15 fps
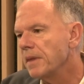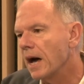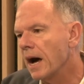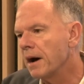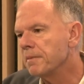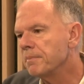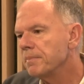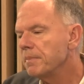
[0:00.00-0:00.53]

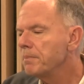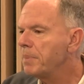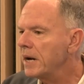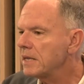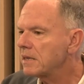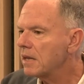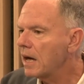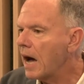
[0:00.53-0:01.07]

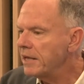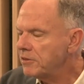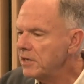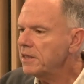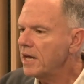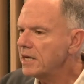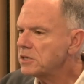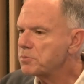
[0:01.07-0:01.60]
But I
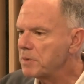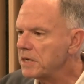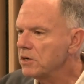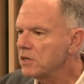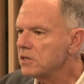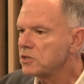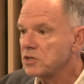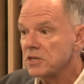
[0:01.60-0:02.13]
think that's
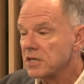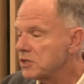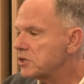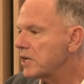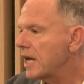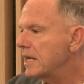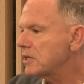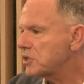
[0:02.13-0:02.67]
because the
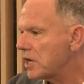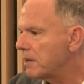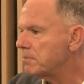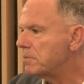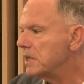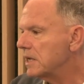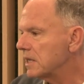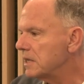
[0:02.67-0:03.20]
stakes are
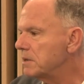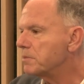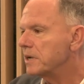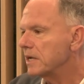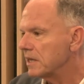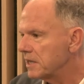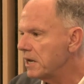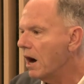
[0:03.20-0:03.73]
really,
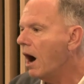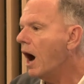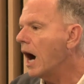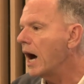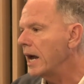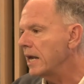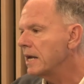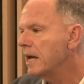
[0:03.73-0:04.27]
really
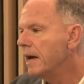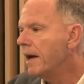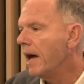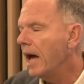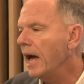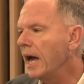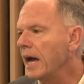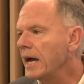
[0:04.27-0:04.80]
high,
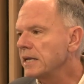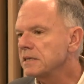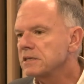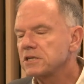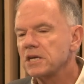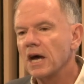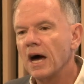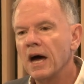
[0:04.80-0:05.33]

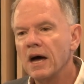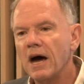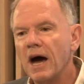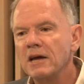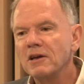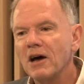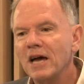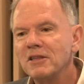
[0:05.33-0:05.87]
and
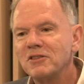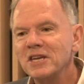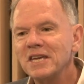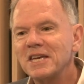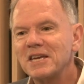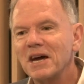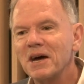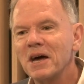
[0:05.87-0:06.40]
I
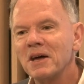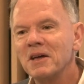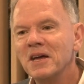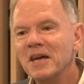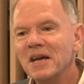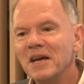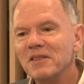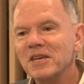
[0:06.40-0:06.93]
think
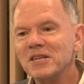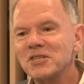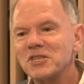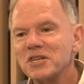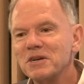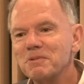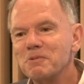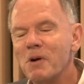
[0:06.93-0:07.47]

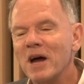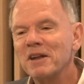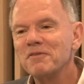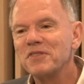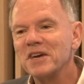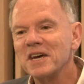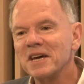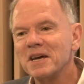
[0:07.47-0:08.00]
there's one
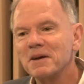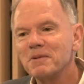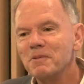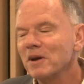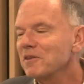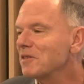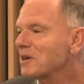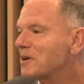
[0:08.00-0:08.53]
of
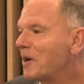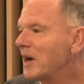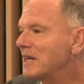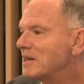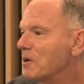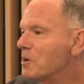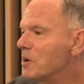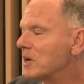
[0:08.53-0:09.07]
the
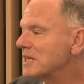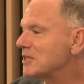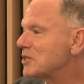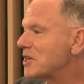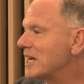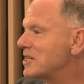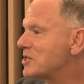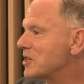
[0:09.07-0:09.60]
great
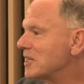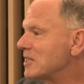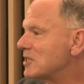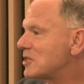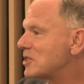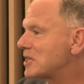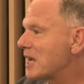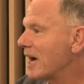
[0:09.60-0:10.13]

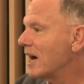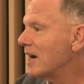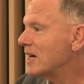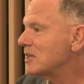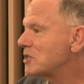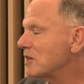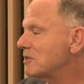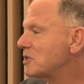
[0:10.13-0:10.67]
organizations
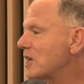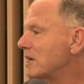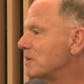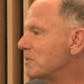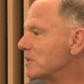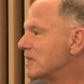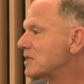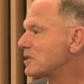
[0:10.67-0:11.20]

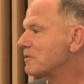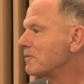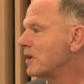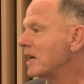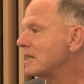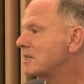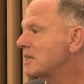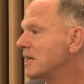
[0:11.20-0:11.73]
associated with this
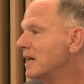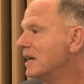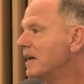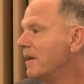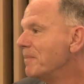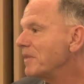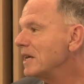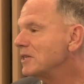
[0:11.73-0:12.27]
event
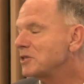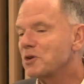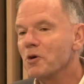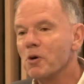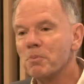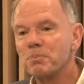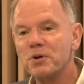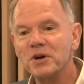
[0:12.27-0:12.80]
is
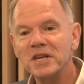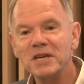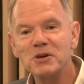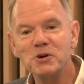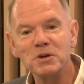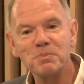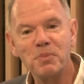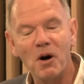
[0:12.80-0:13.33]
called Pretty
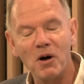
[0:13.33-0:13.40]
Good